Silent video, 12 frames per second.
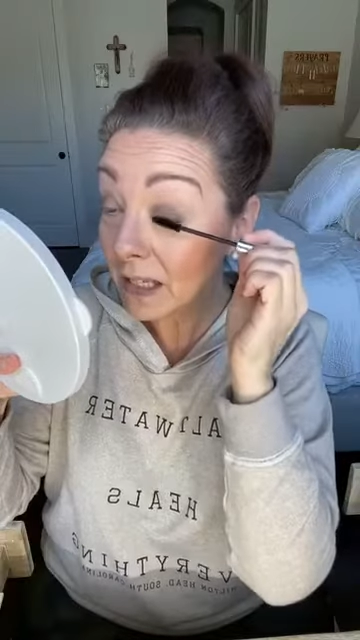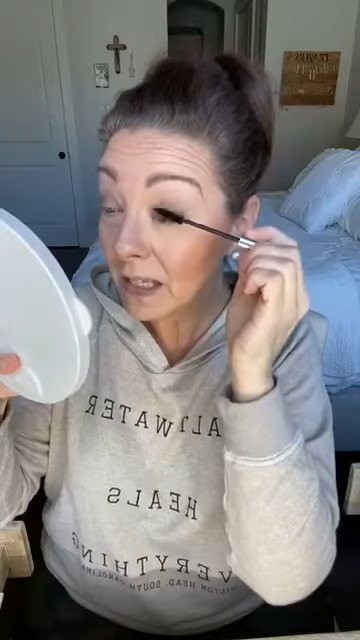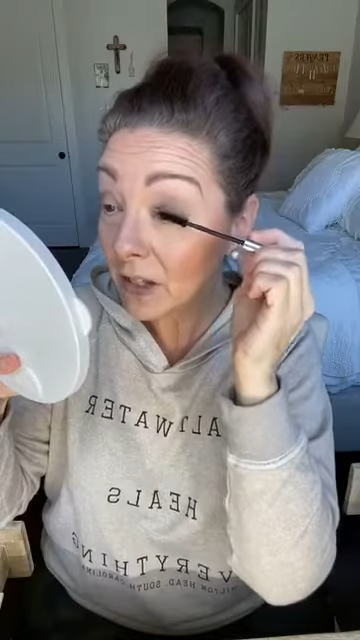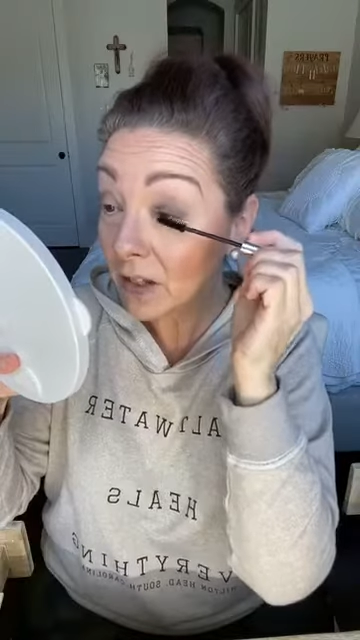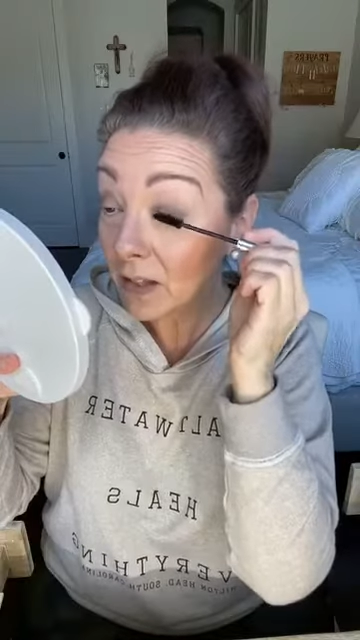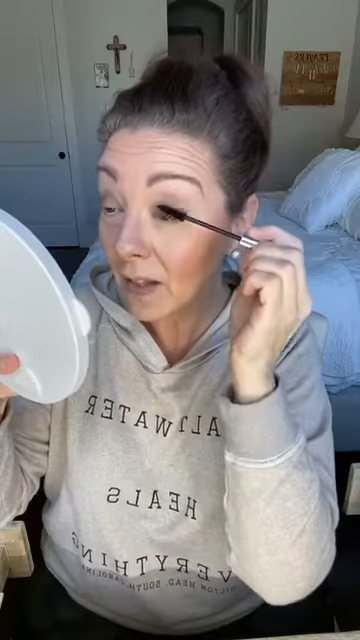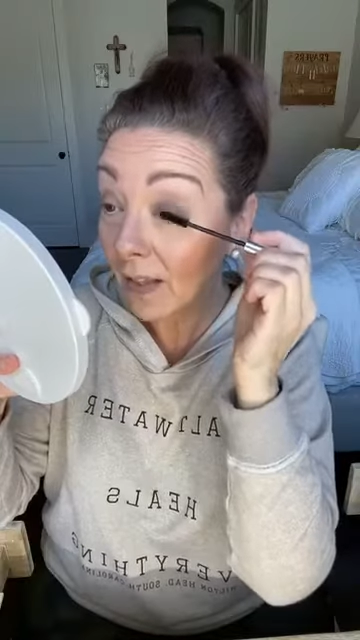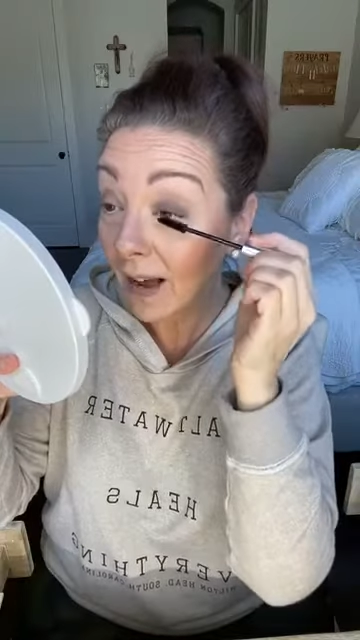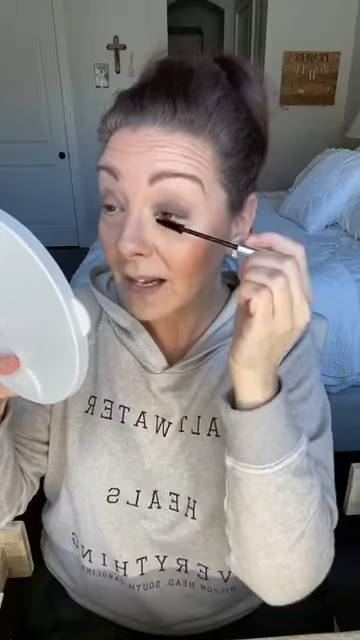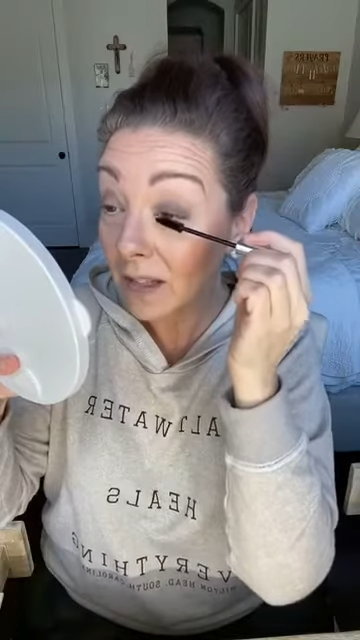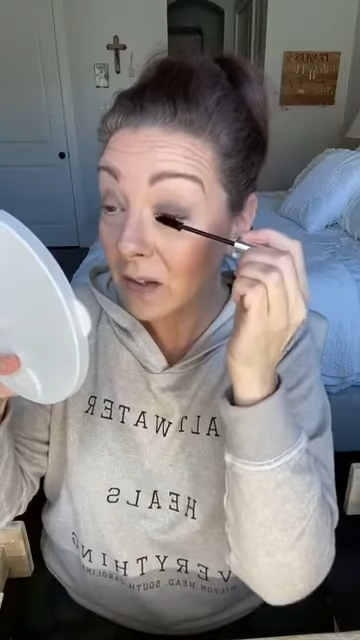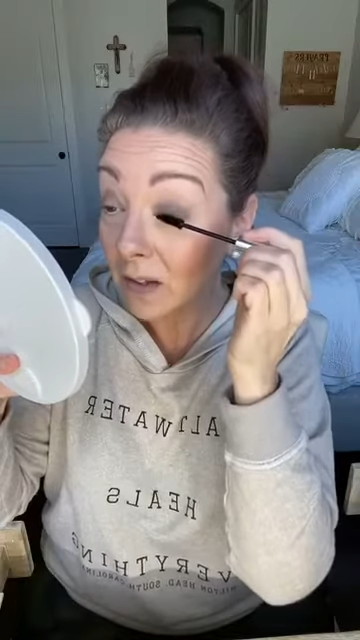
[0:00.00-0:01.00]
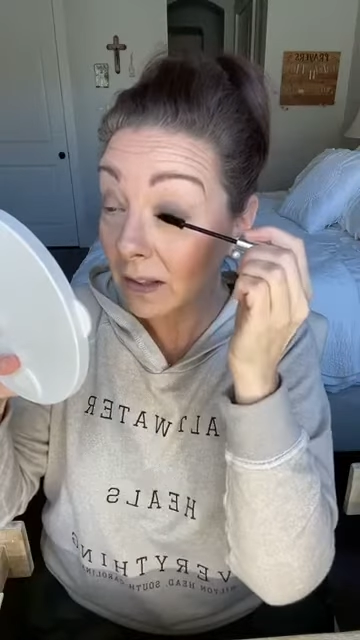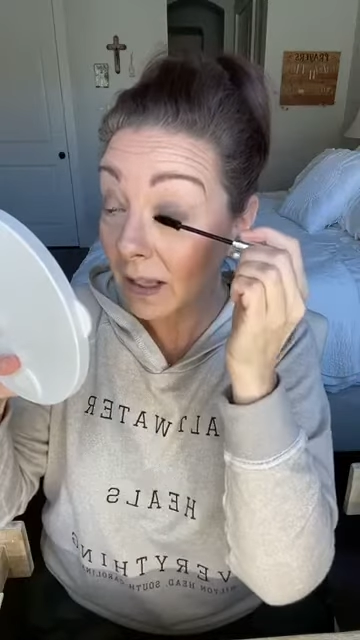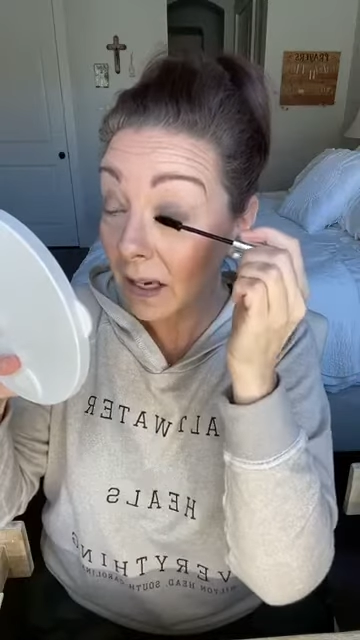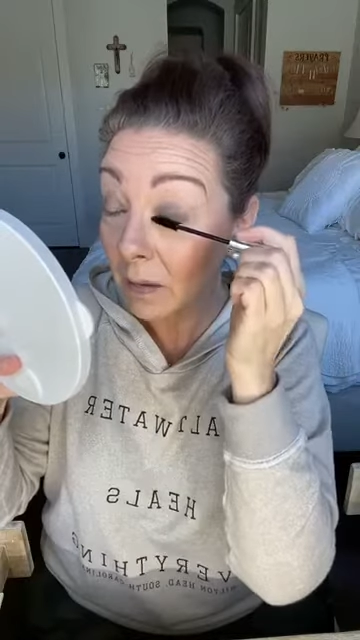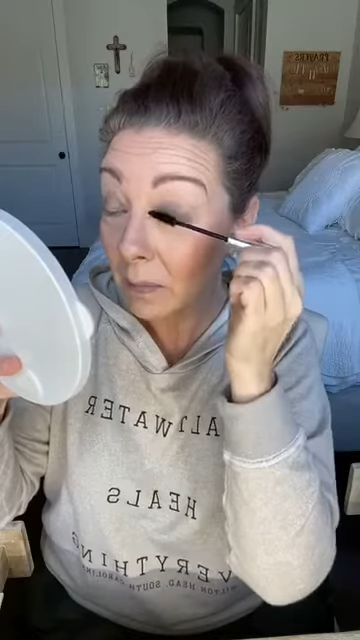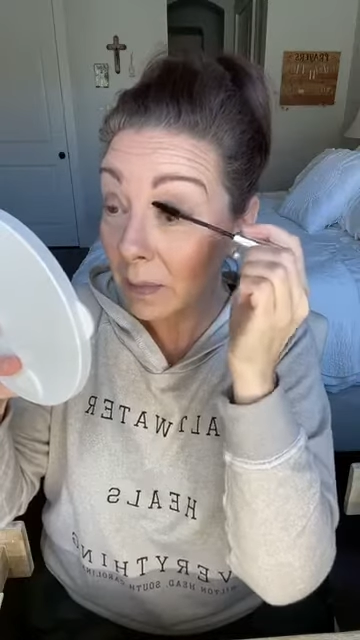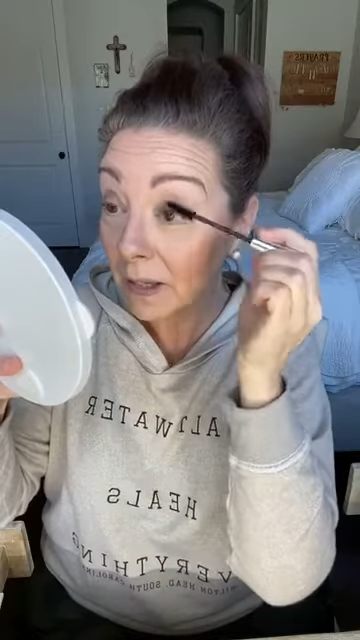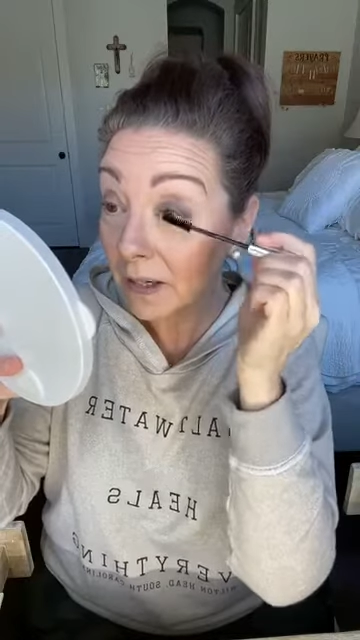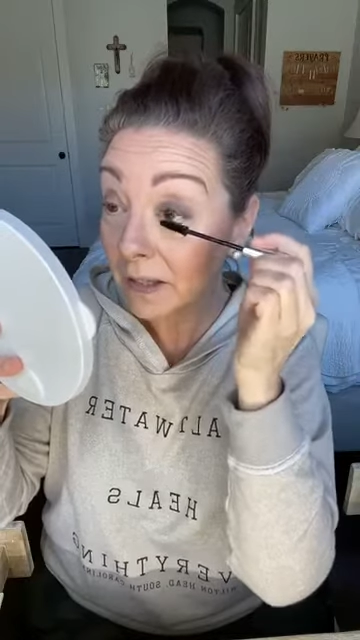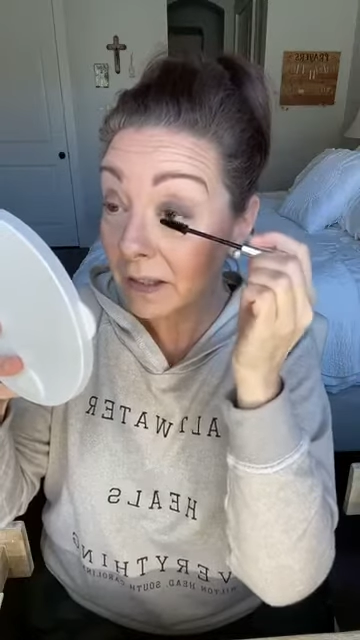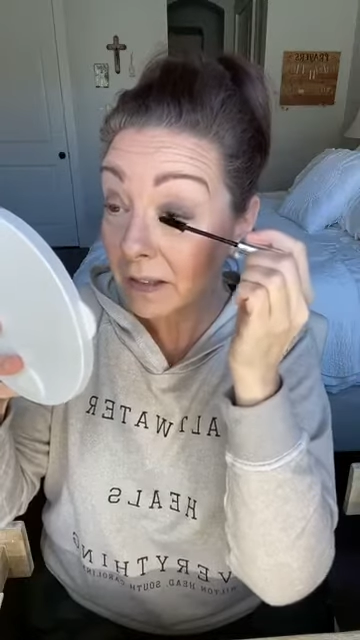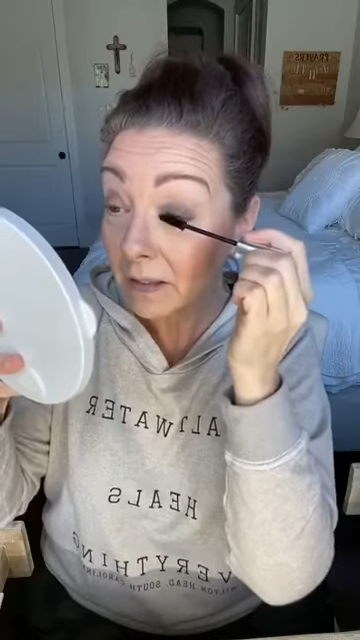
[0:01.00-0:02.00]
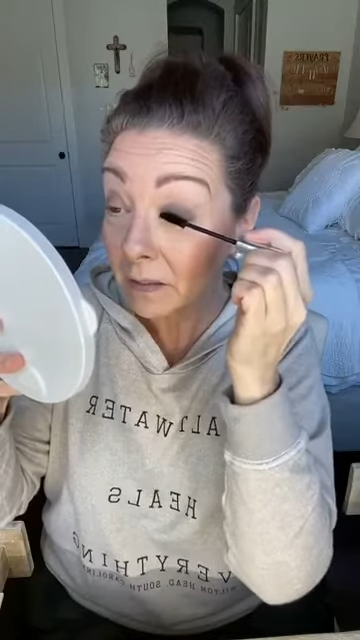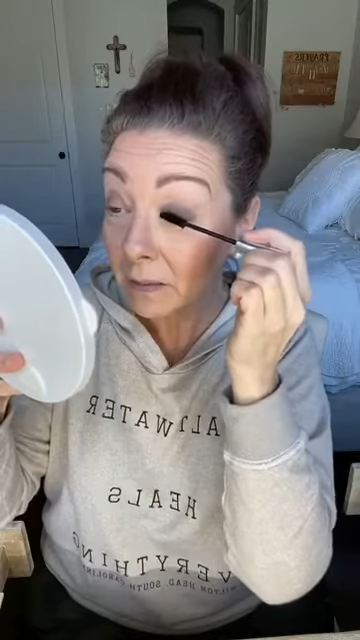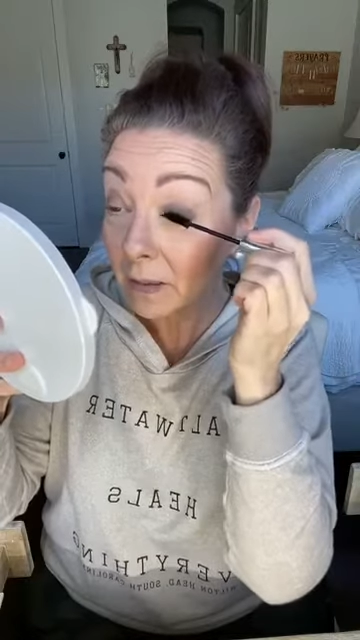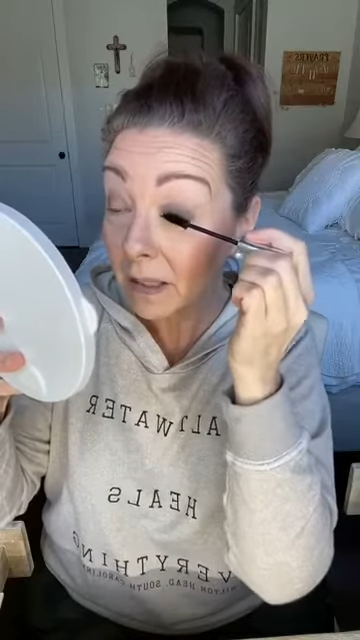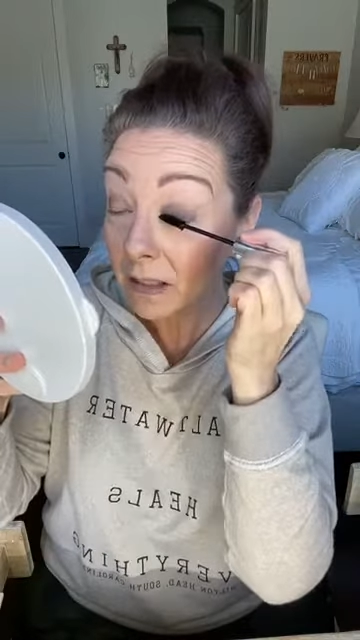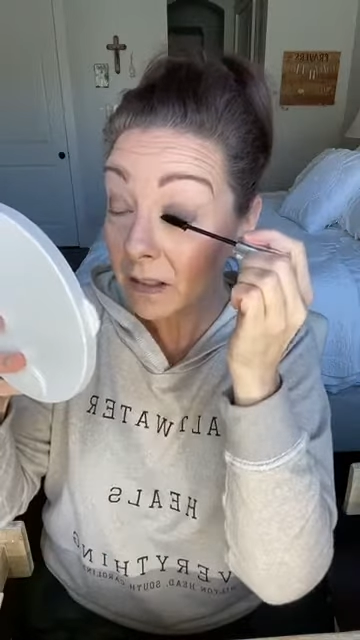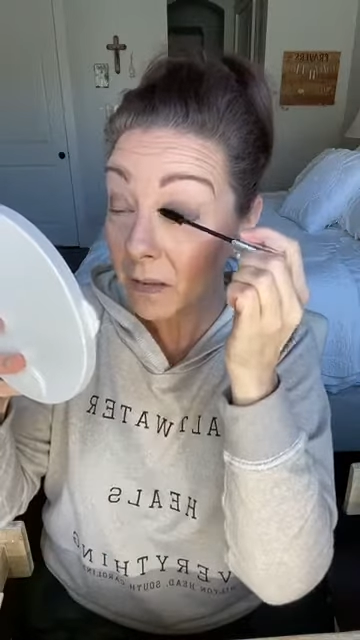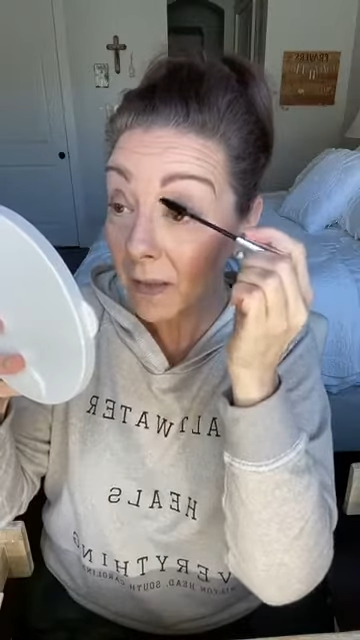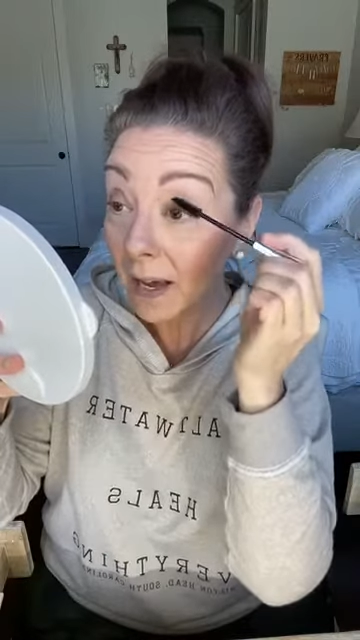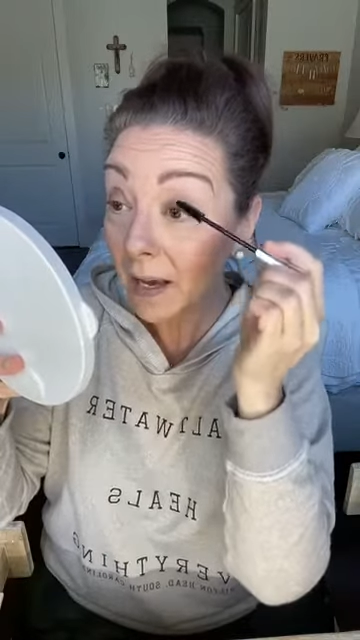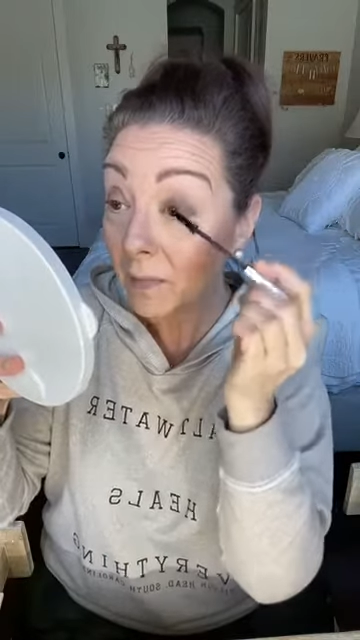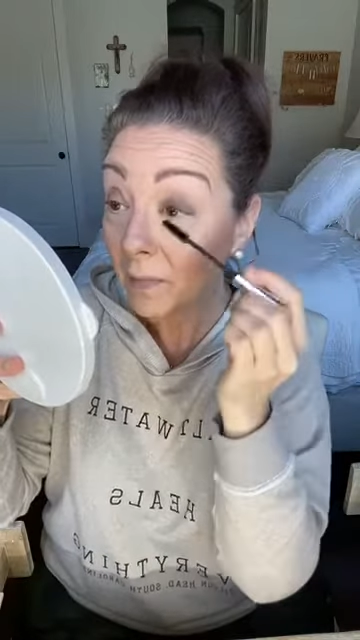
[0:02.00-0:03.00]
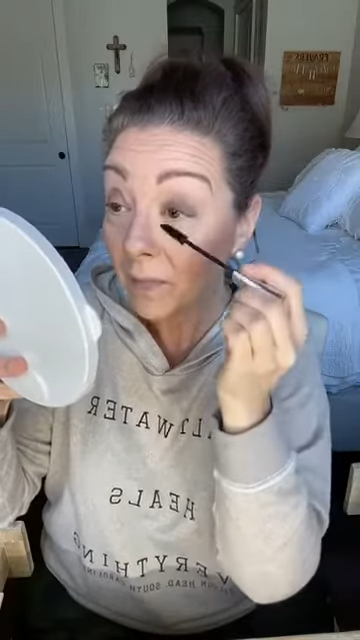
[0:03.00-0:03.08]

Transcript: it just glides on like butter when I do that.